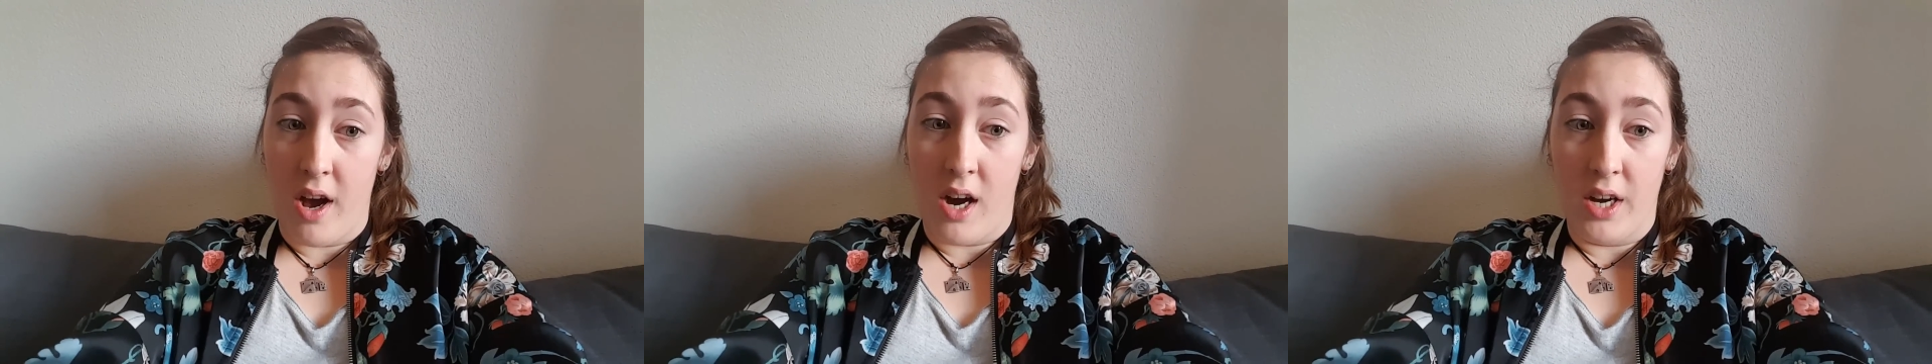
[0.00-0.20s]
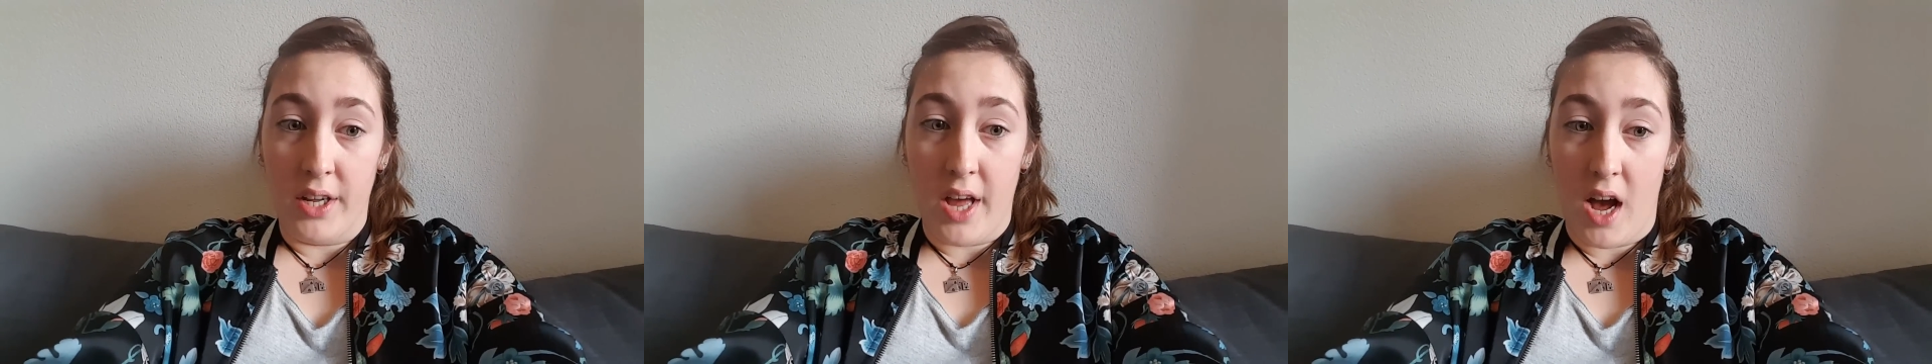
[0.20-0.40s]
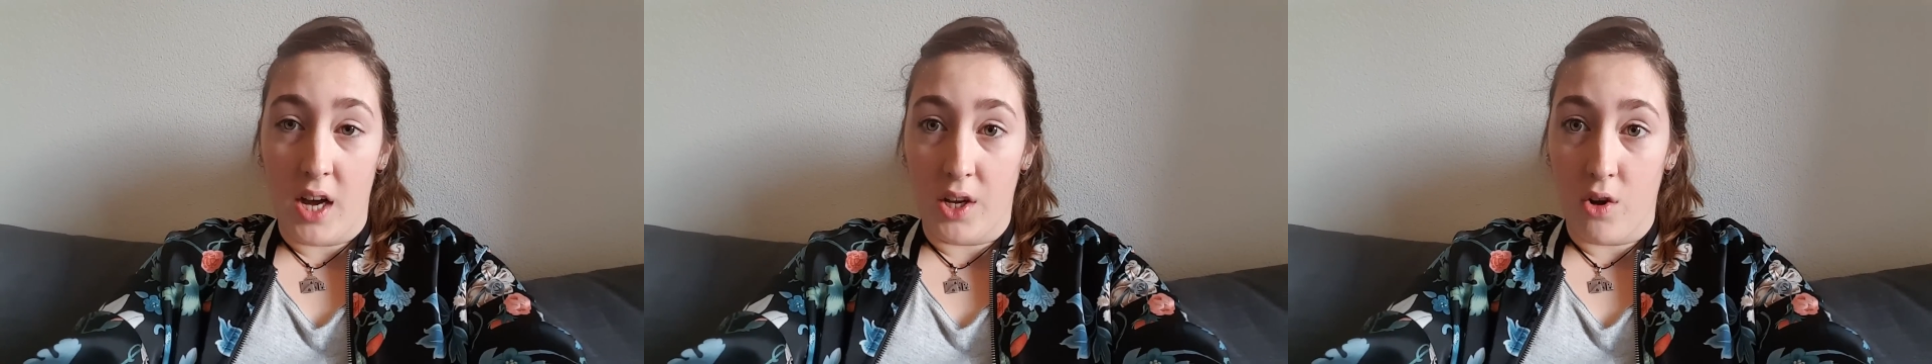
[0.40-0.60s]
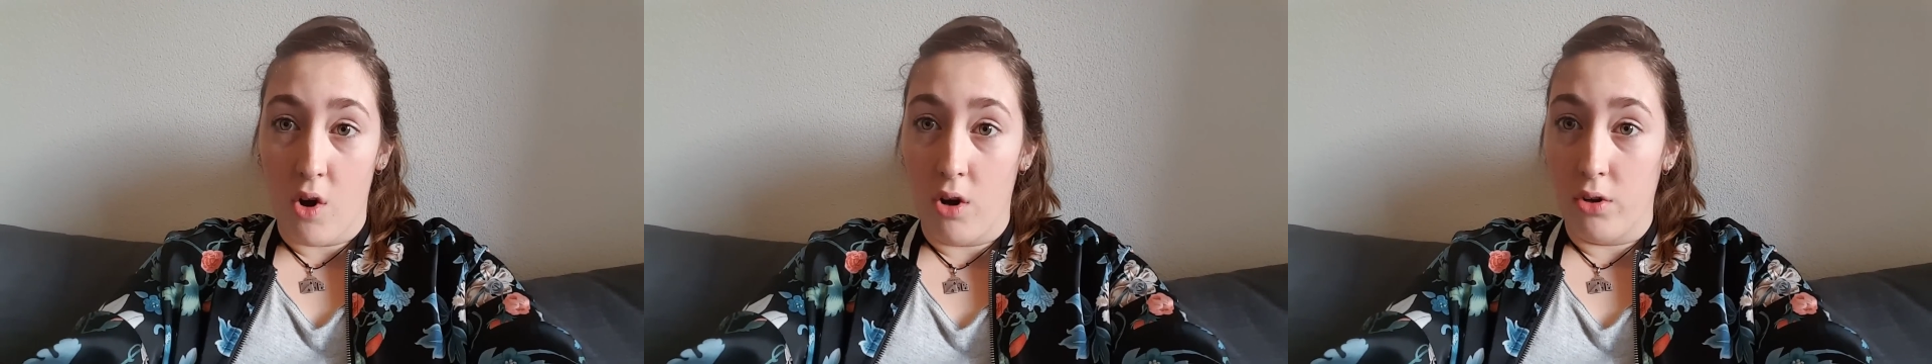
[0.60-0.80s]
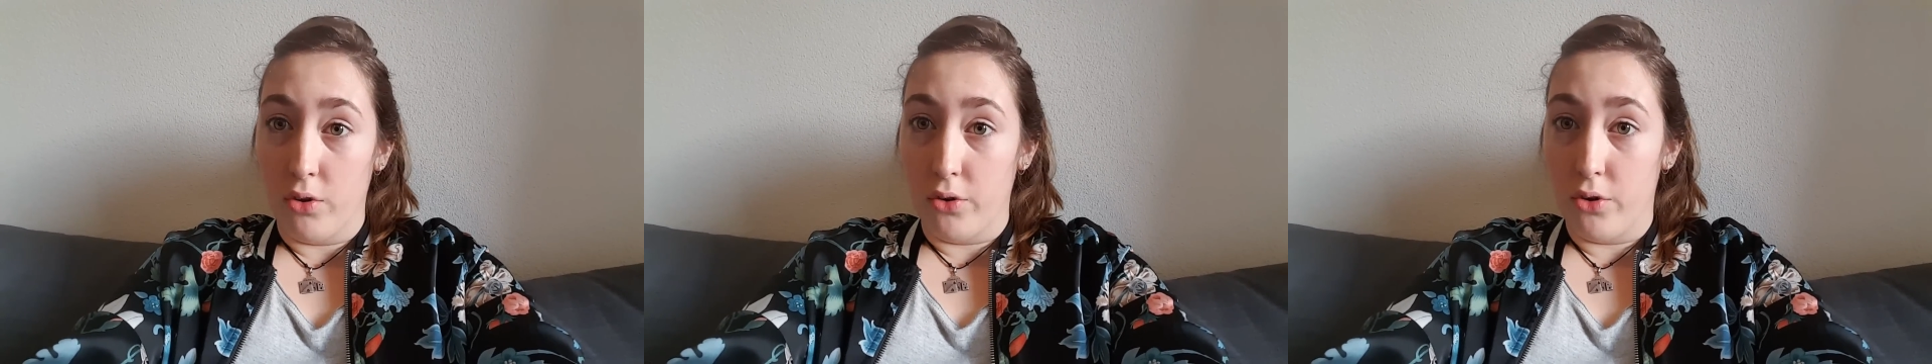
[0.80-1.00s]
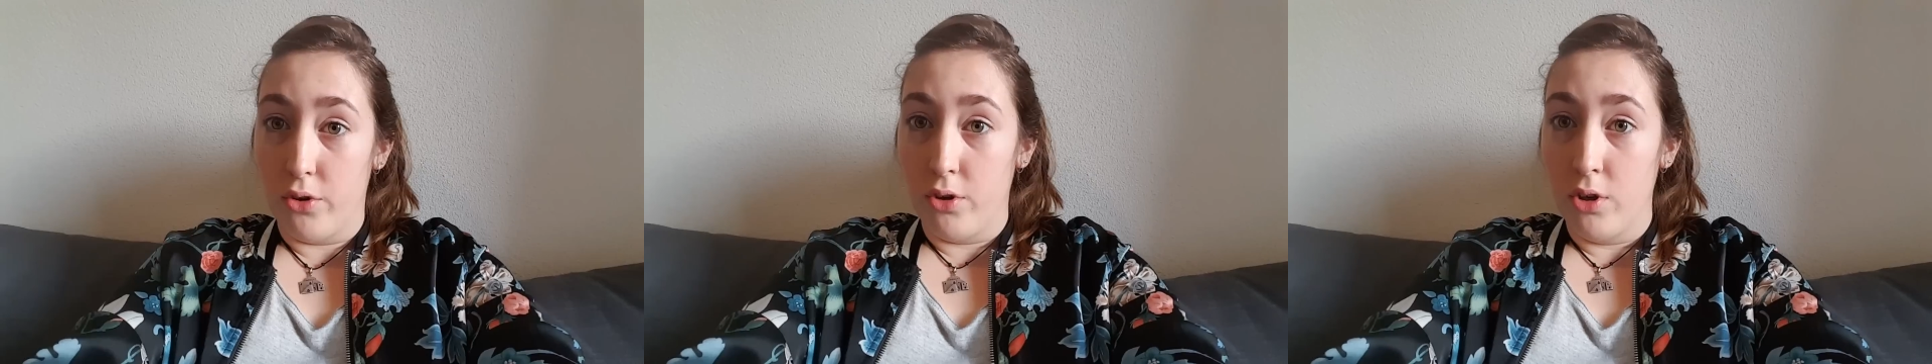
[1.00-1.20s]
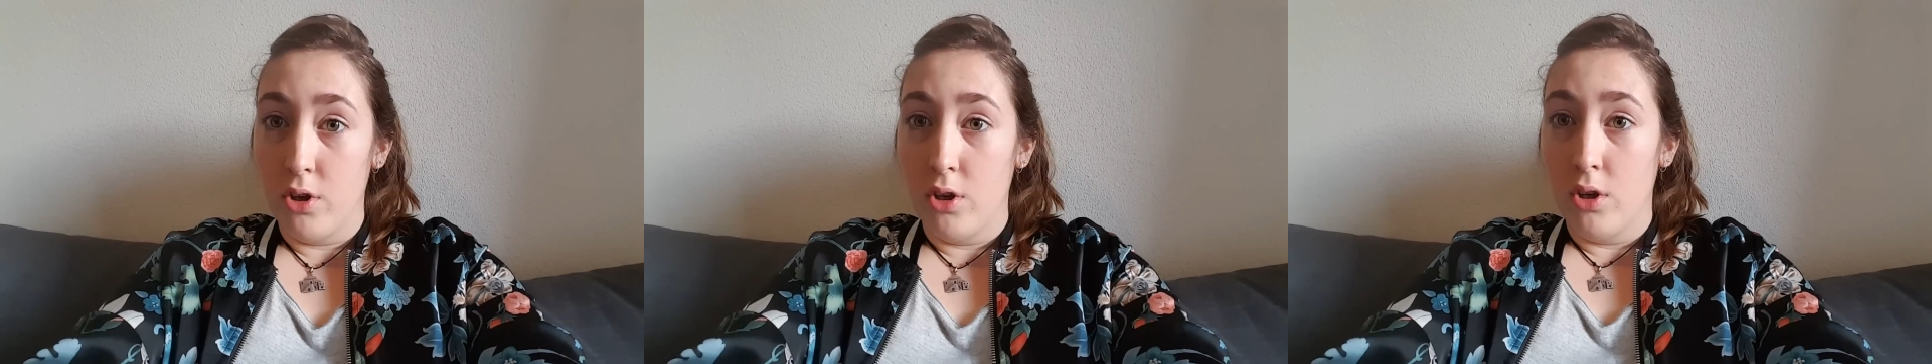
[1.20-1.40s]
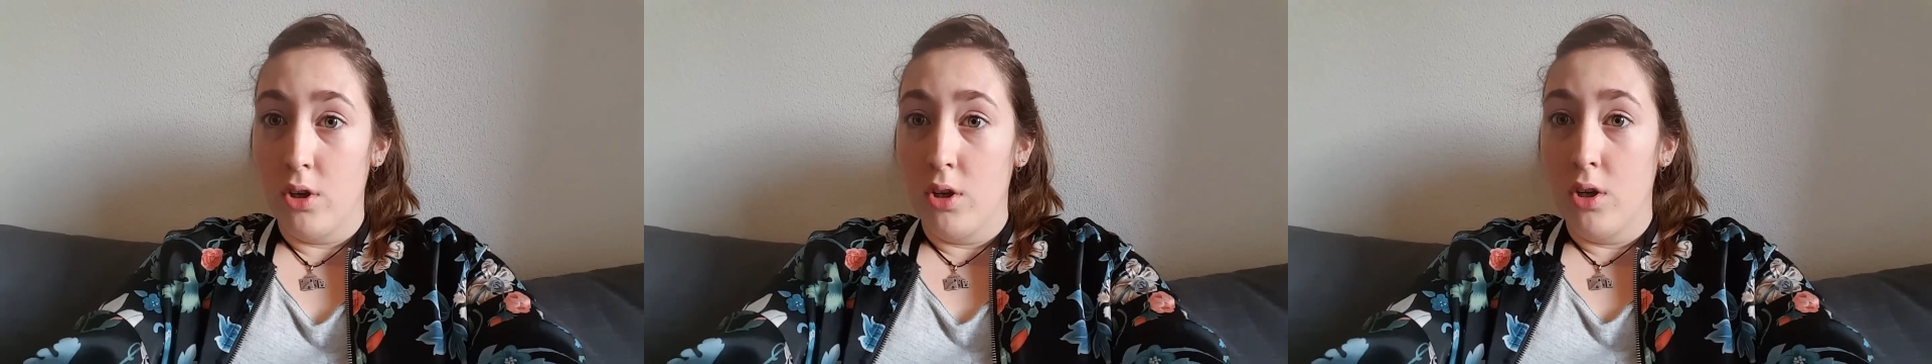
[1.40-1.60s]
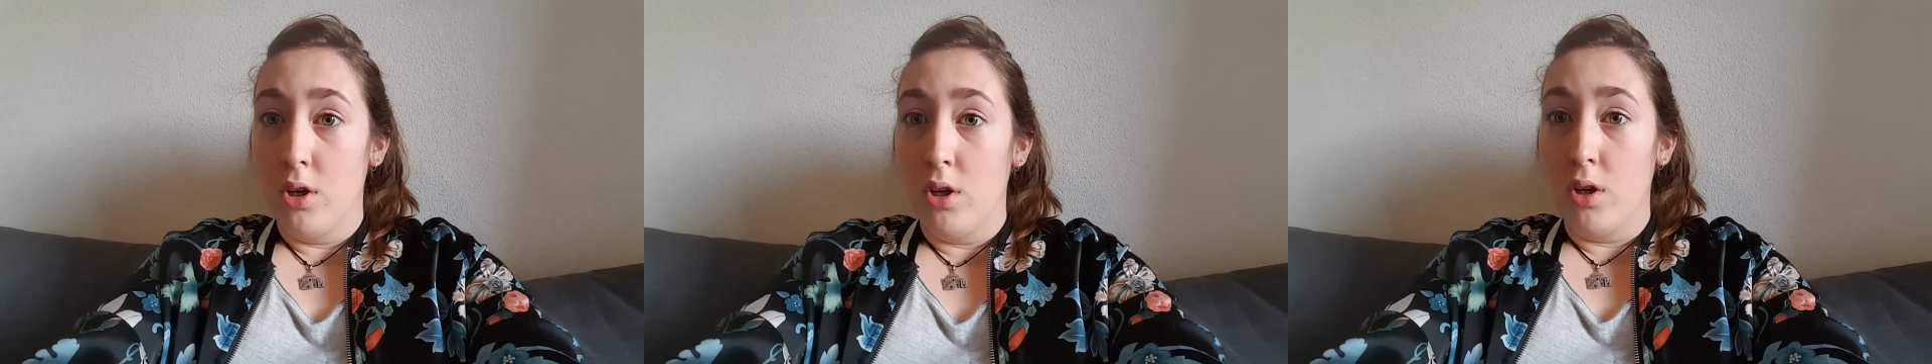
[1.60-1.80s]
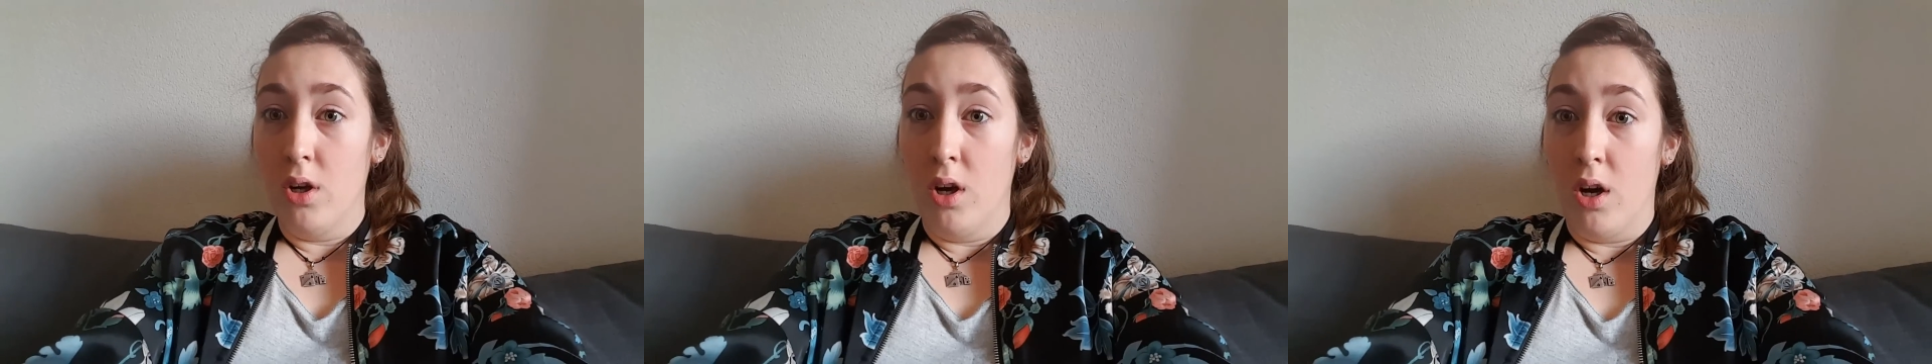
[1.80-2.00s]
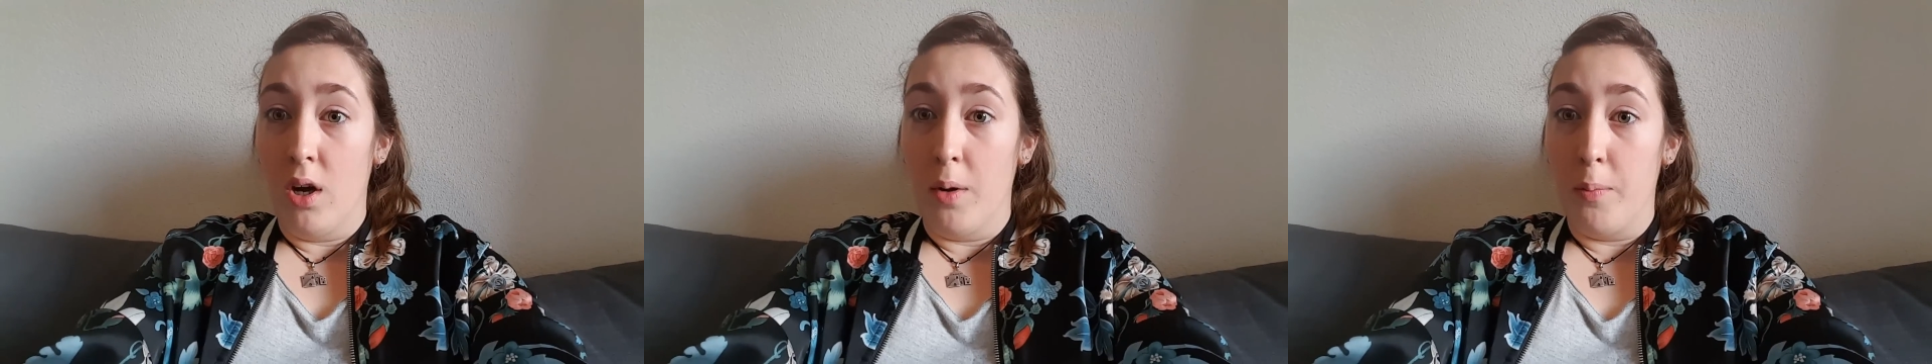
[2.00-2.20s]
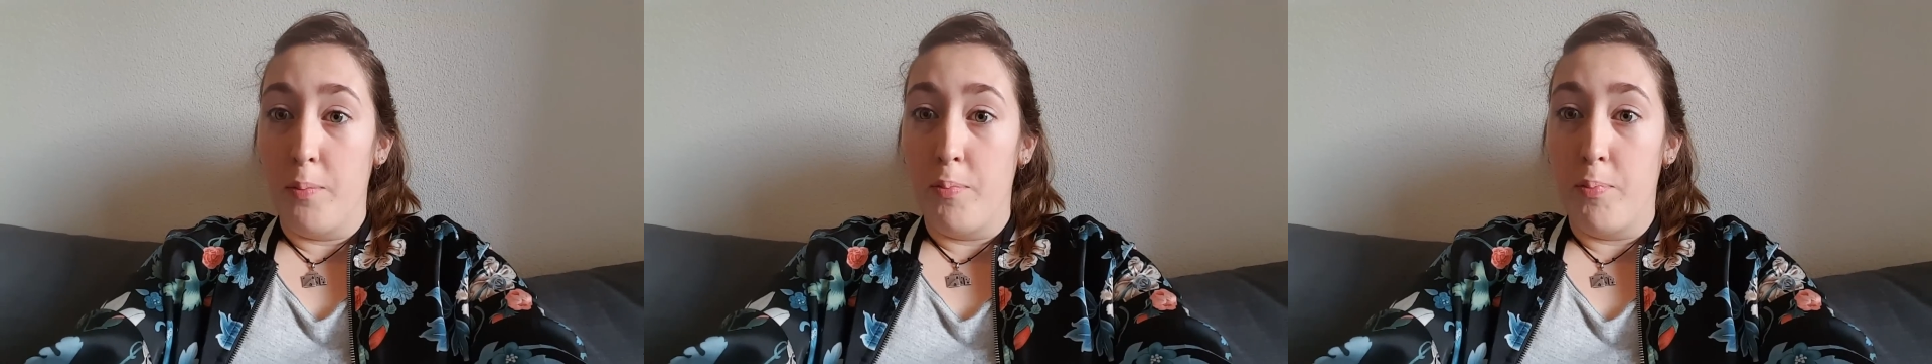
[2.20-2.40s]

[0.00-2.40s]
I, I can't uh,